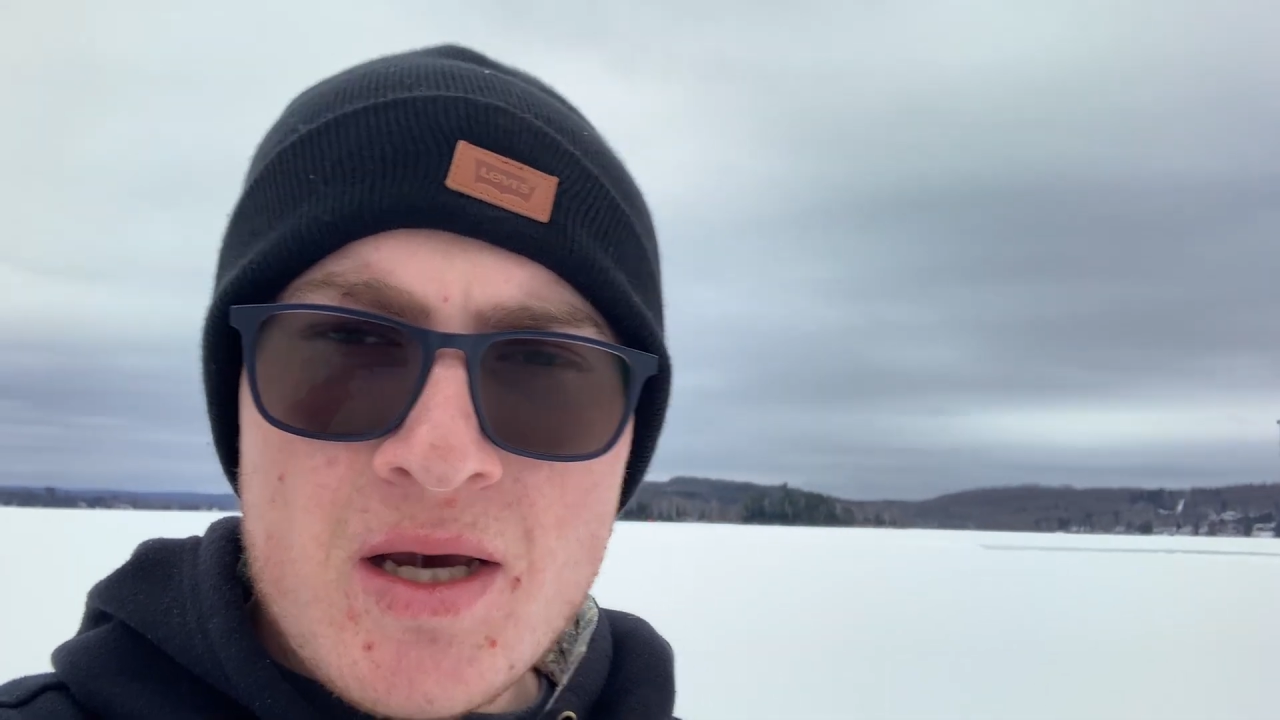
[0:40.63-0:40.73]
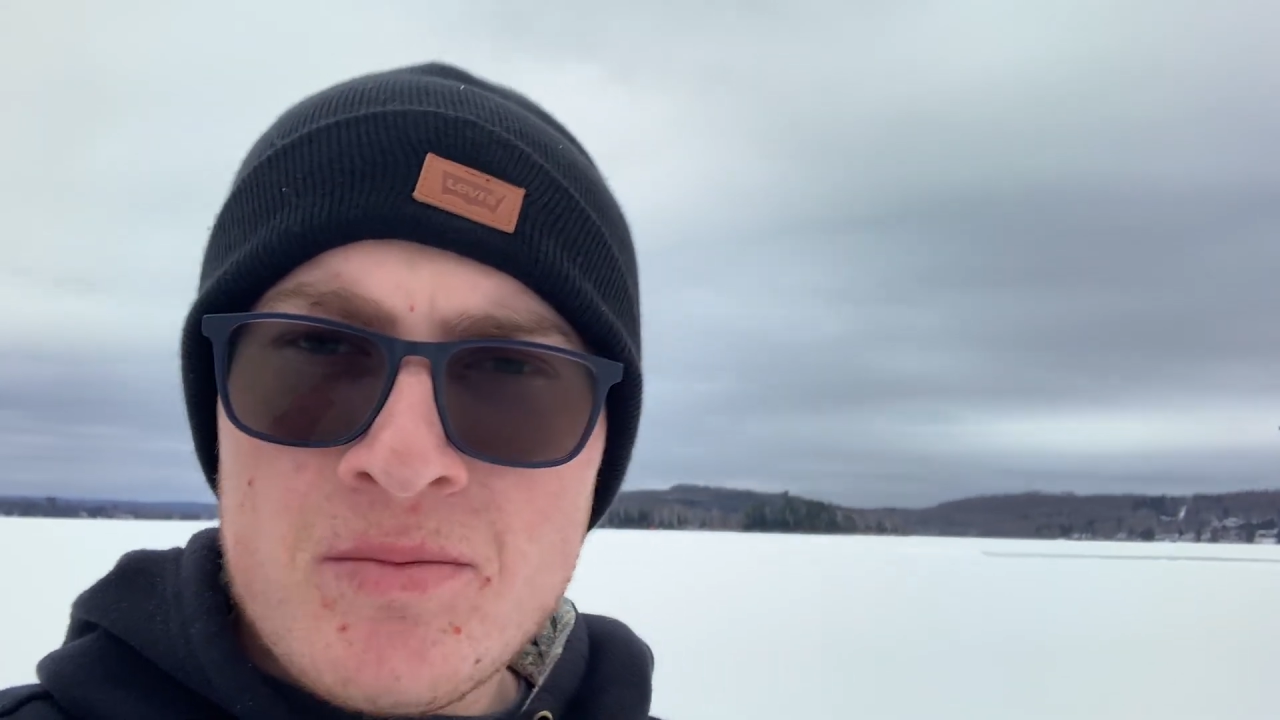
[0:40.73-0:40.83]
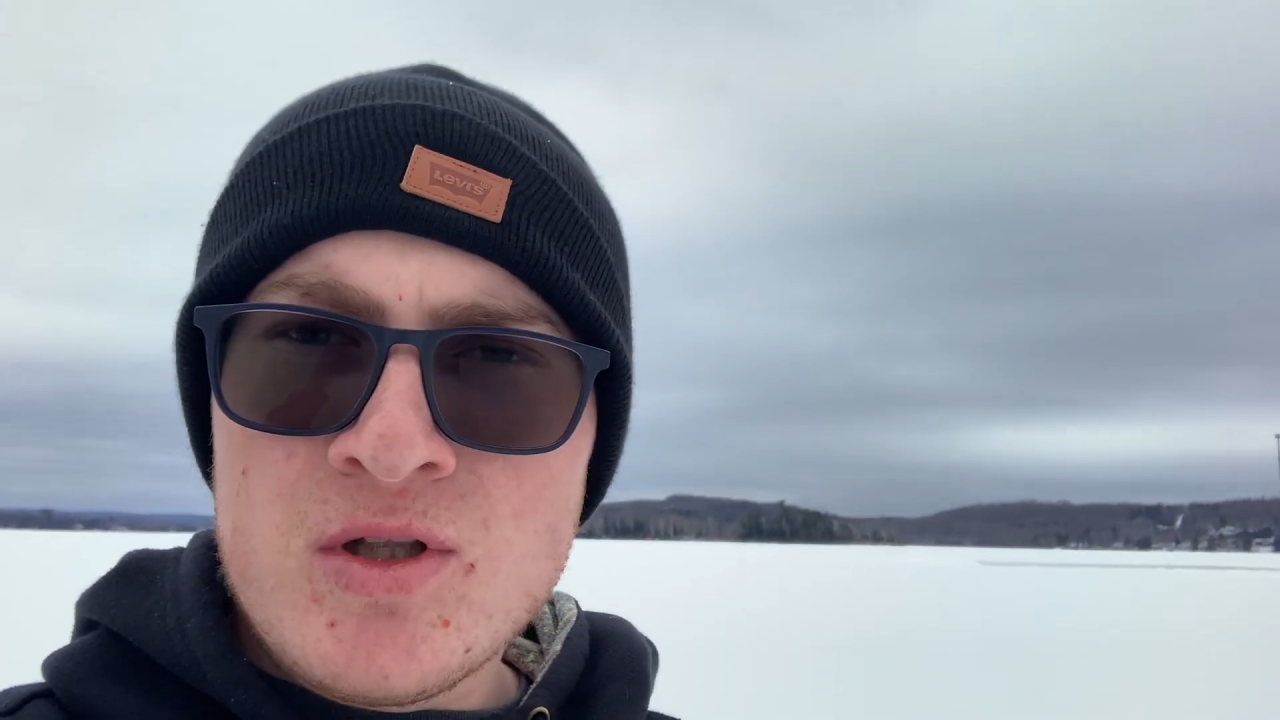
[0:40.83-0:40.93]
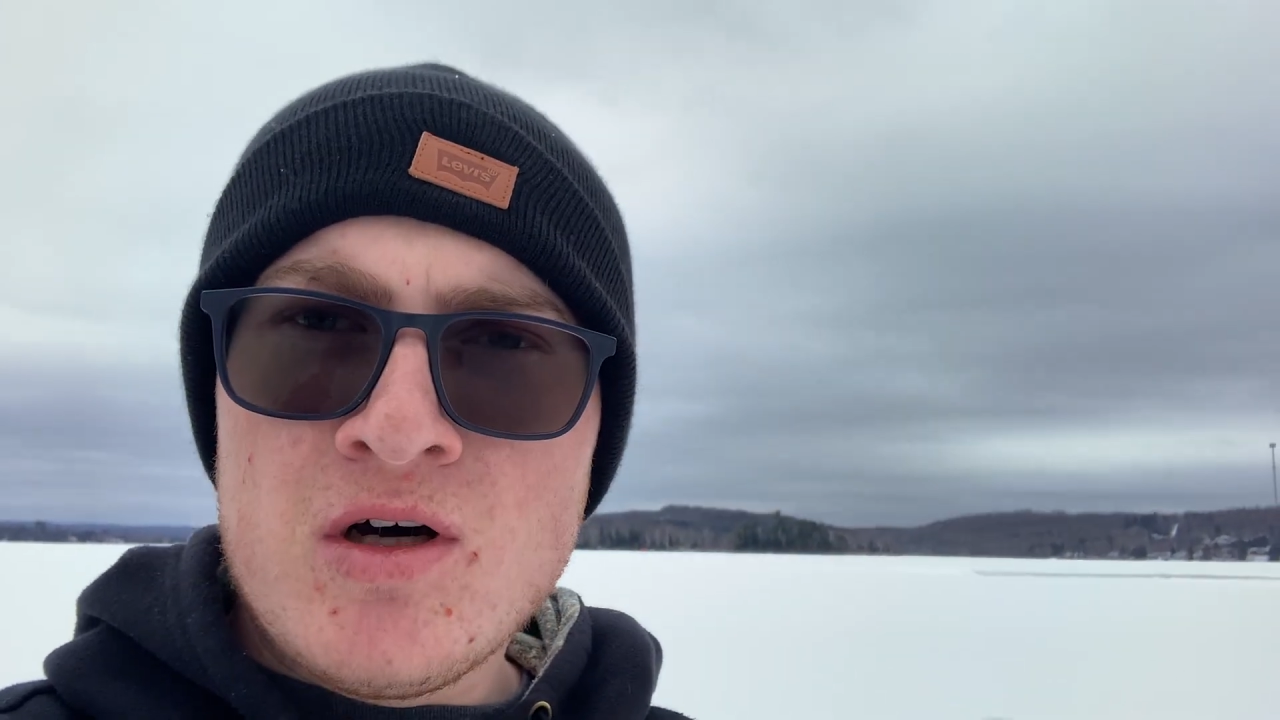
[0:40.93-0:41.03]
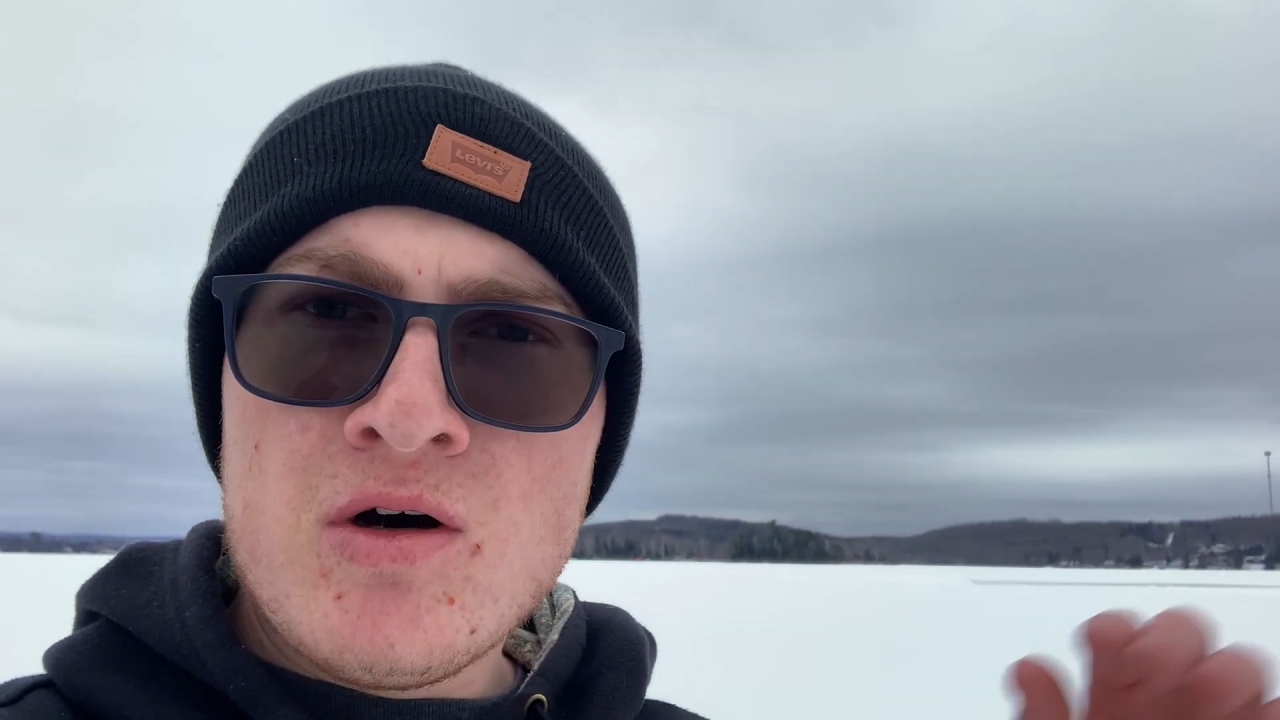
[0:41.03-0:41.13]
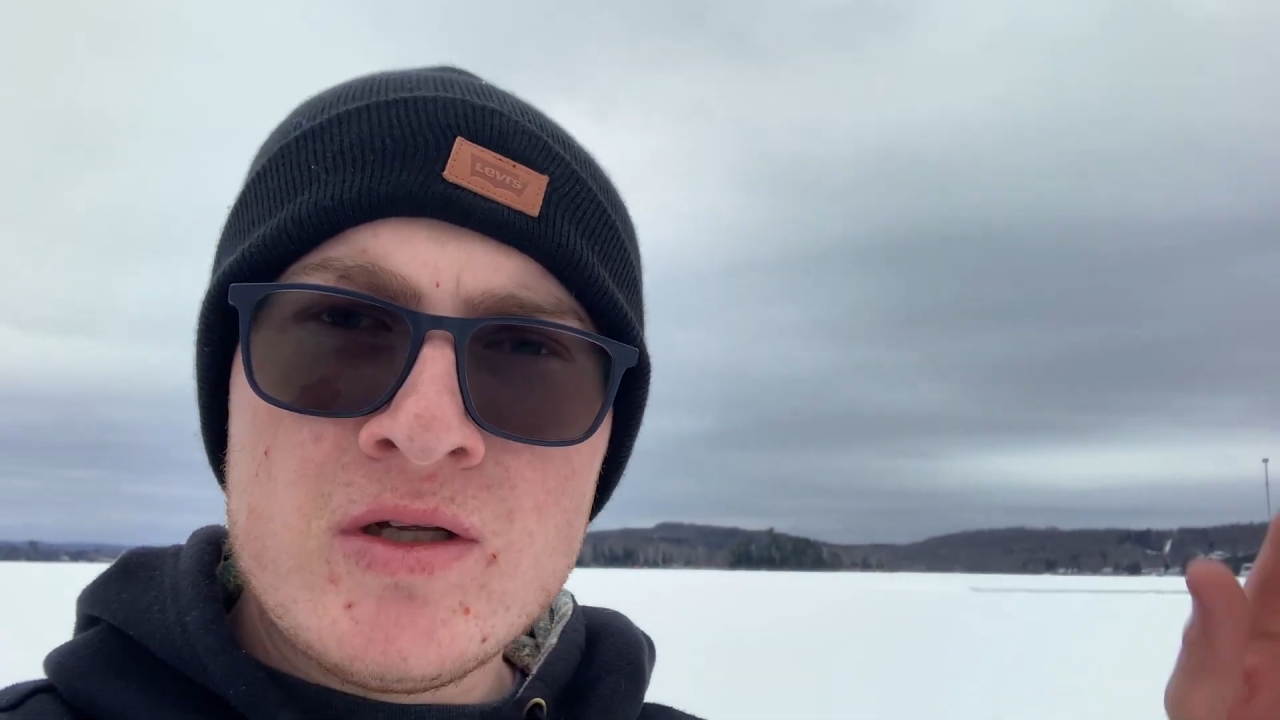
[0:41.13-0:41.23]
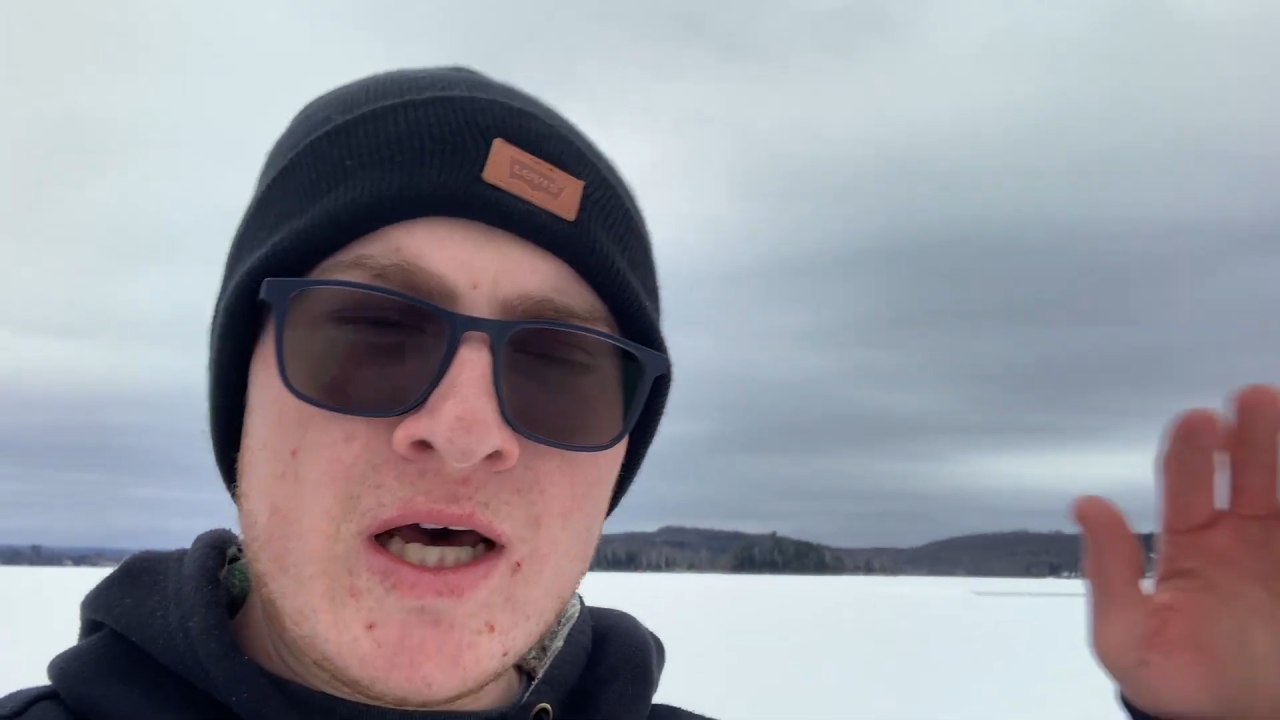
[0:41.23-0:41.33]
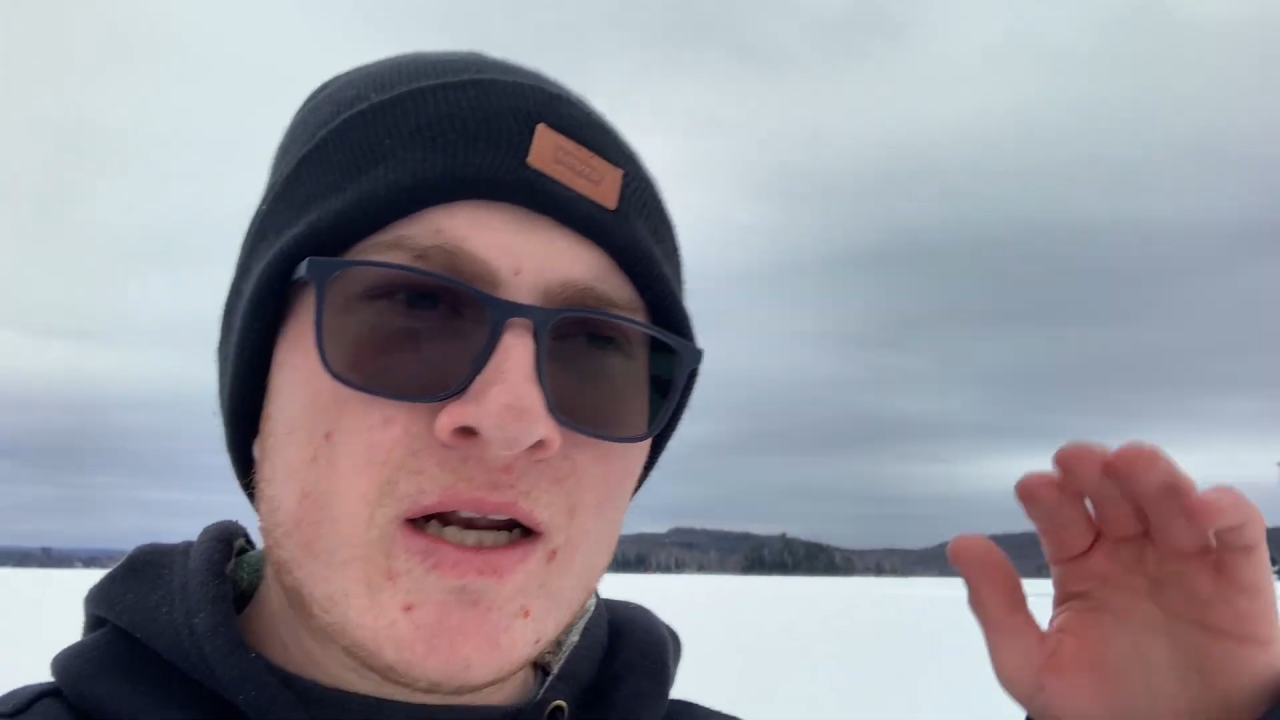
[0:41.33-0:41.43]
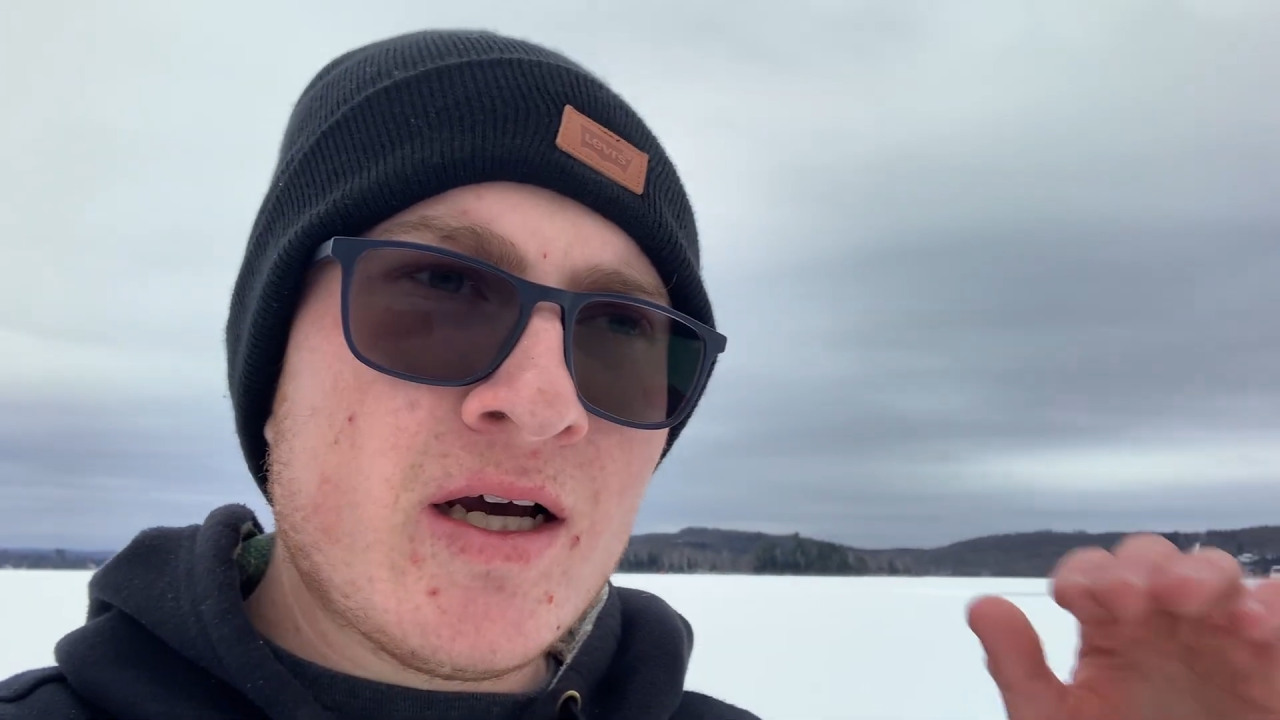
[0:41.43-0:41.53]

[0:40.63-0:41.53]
then below that